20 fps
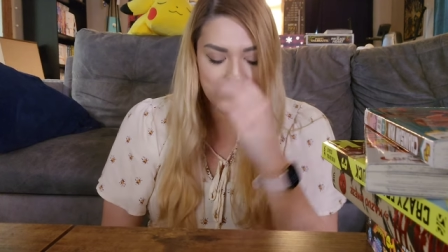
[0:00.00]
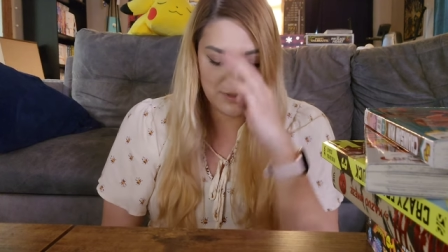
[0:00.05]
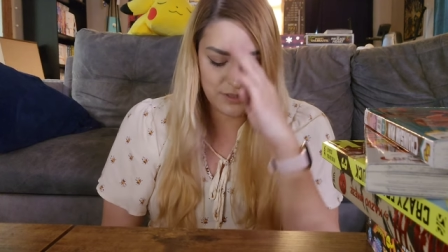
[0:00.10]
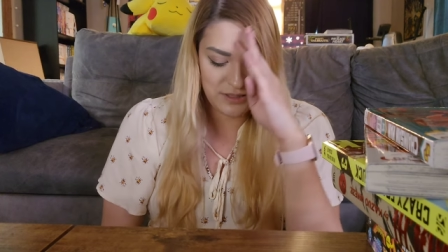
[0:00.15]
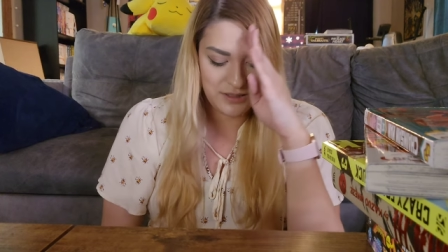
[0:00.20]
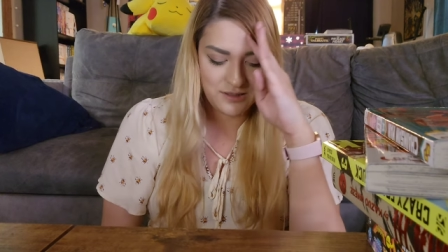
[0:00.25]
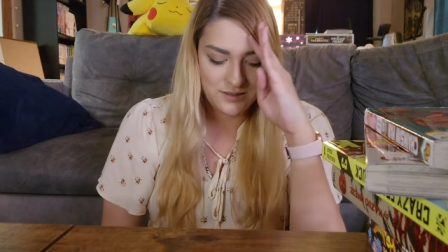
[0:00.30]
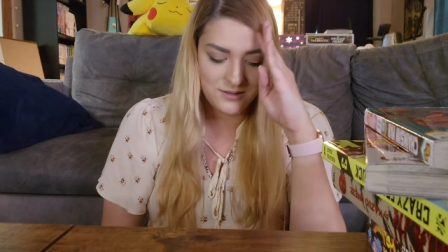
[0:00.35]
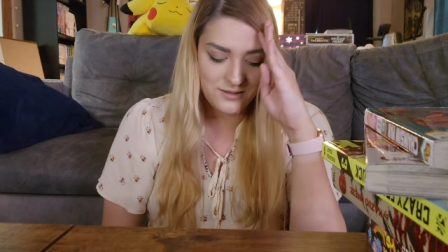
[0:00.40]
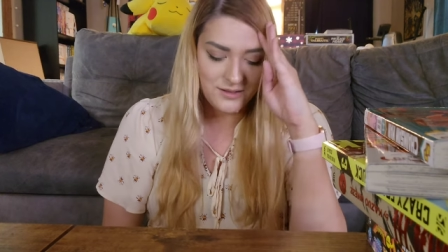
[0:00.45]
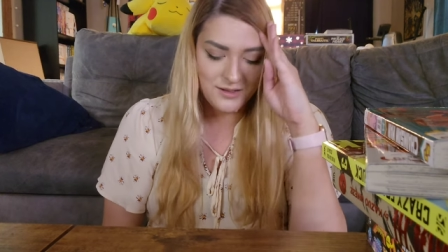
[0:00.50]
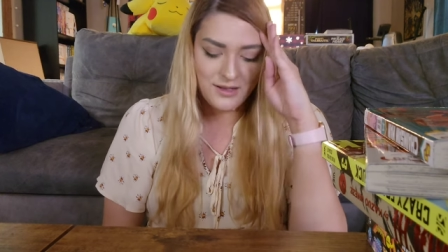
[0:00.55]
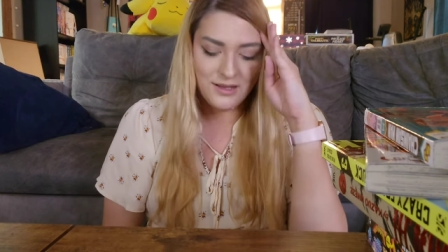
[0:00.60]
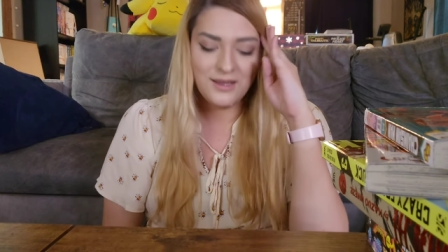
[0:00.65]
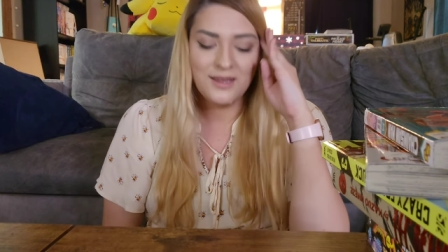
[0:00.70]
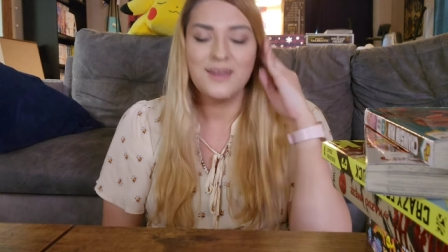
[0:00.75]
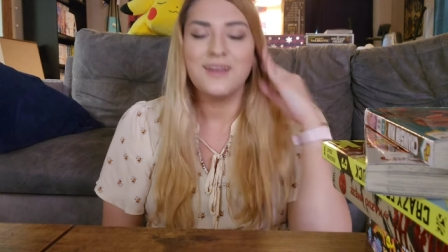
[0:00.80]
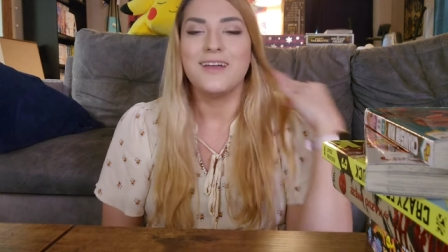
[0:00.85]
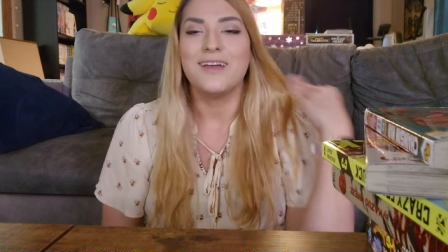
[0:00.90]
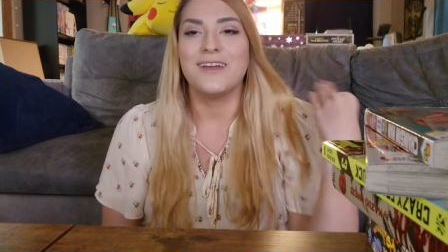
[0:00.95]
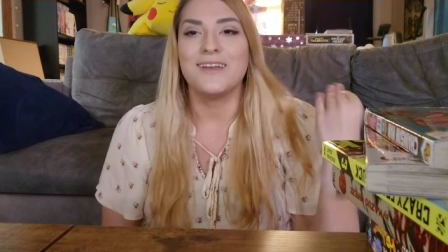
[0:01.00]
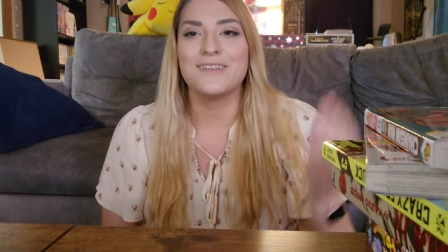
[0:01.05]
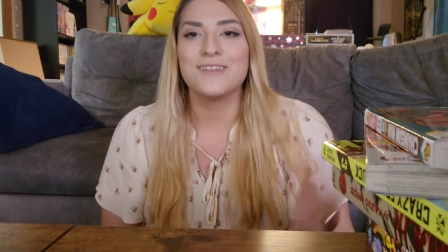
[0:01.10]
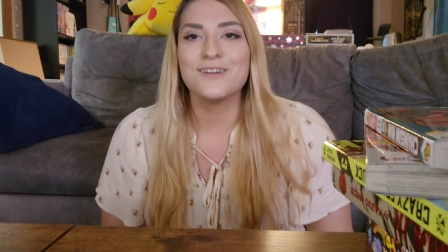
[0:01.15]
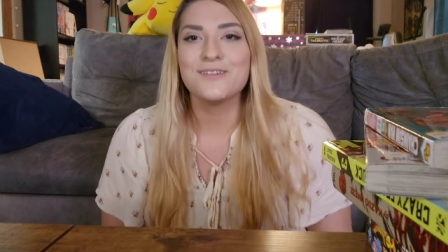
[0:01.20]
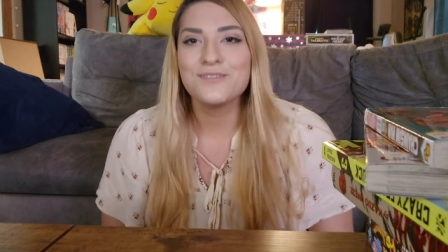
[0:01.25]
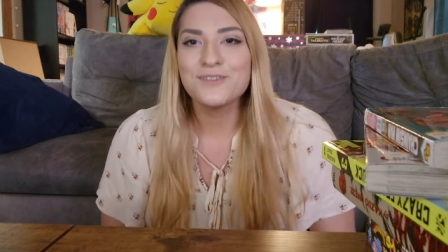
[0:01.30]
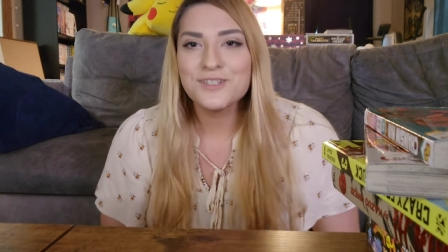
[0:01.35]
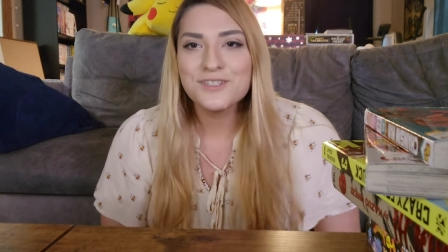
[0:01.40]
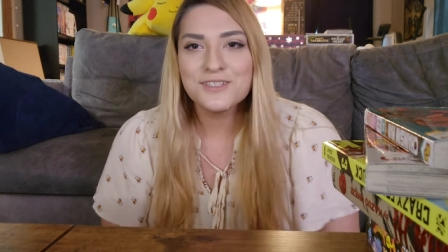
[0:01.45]
And I thought
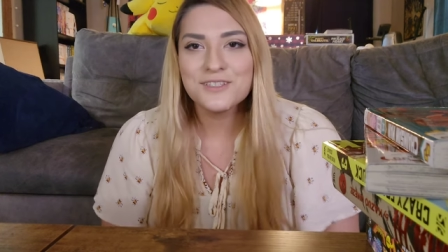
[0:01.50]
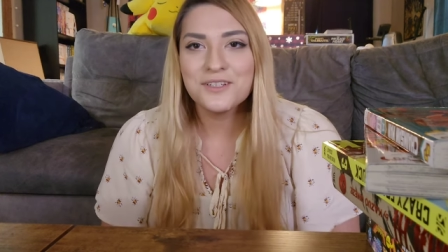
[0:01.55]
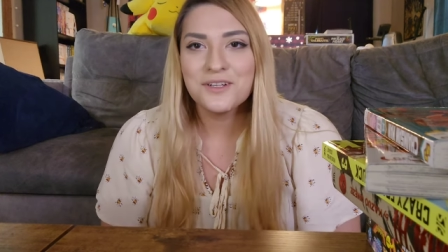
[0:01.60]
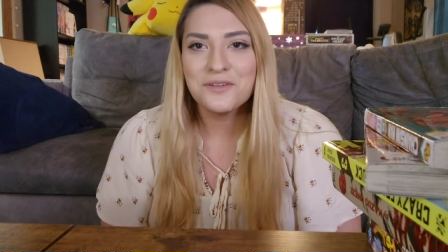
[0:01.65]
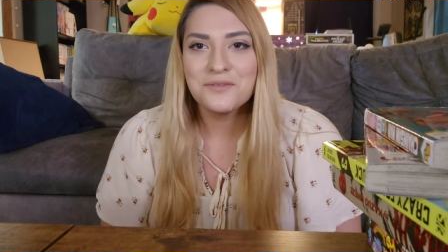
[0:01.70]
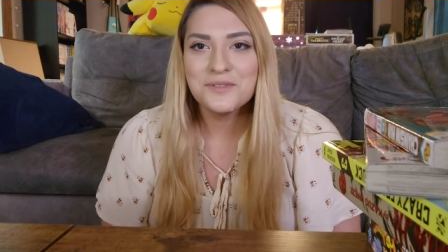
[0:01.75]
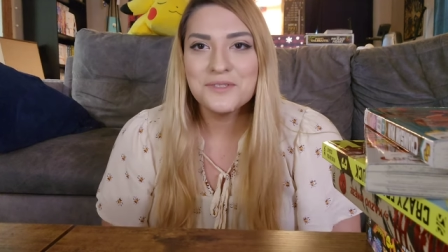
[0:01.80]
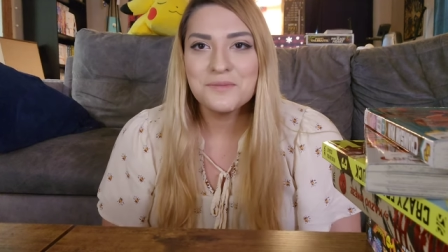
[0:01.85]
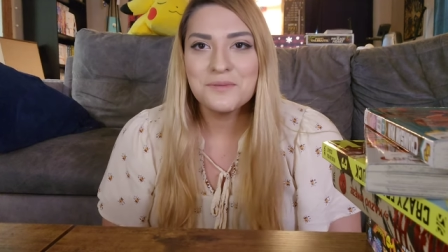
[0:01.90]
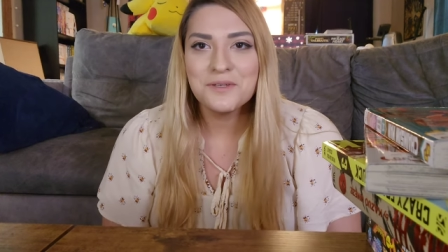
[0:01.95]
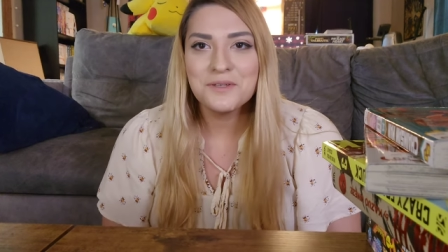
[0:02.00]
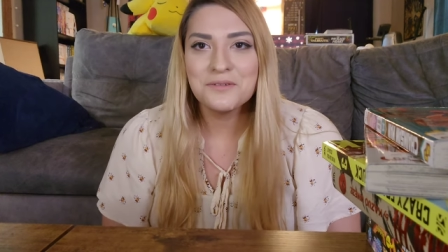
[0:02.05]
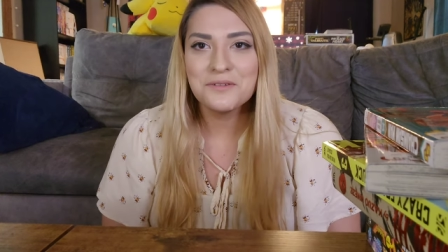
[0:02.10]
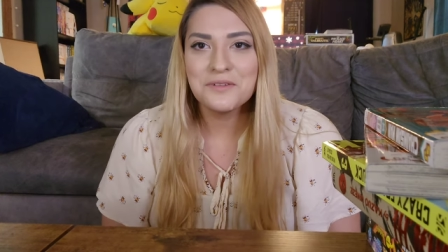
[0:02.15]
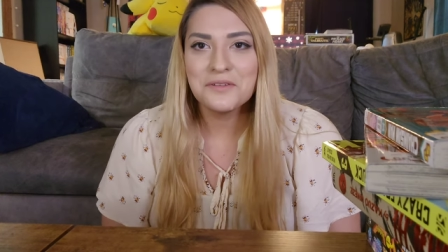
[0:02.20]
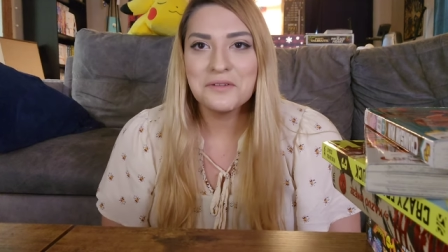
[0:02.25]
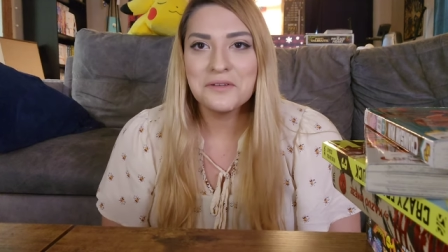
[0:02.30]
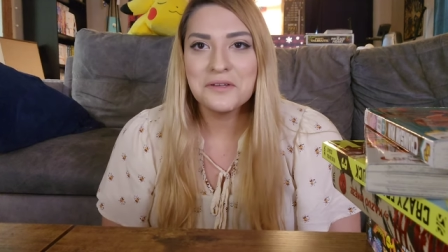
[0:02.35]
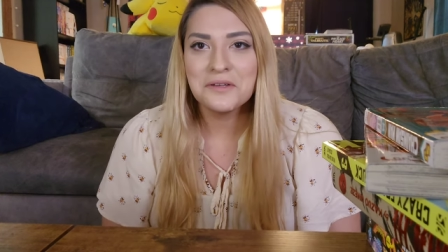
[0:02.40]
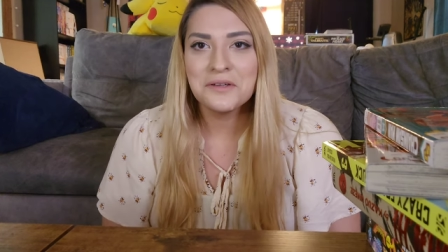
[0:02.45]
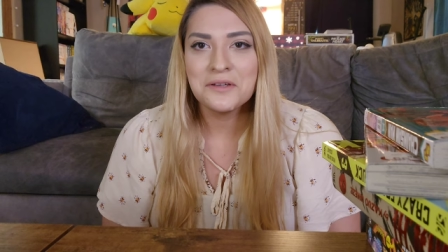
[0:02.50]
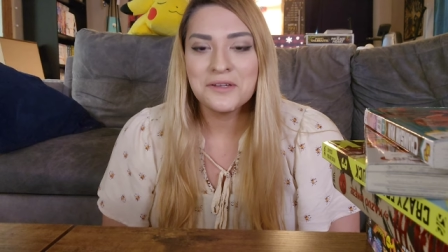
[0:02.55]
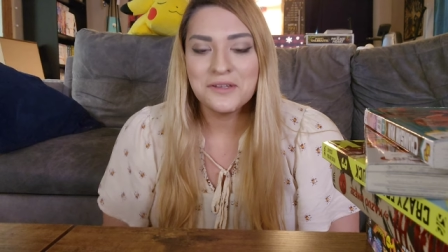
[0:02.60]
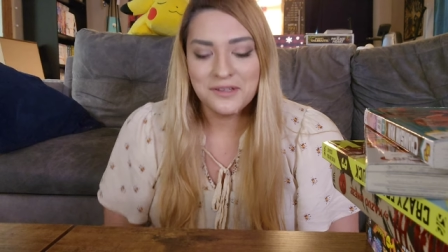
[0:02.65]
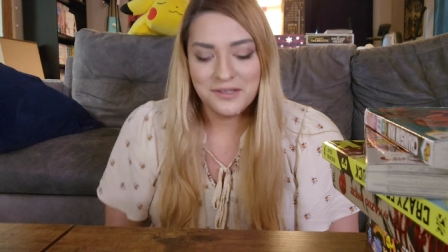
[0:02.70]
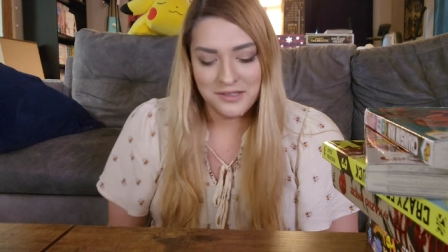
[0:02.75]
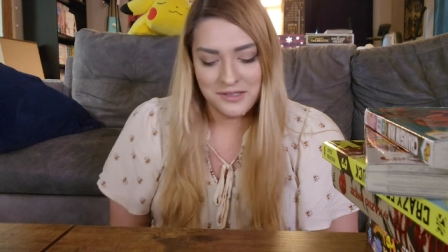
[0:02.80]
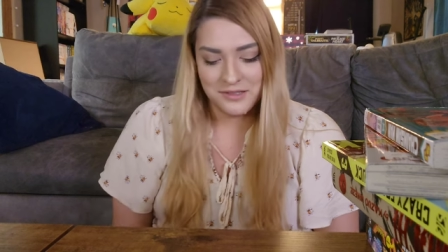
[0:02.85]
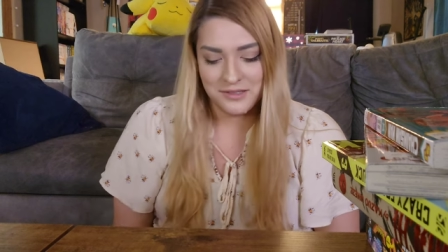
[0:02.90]
for sure I was being really good.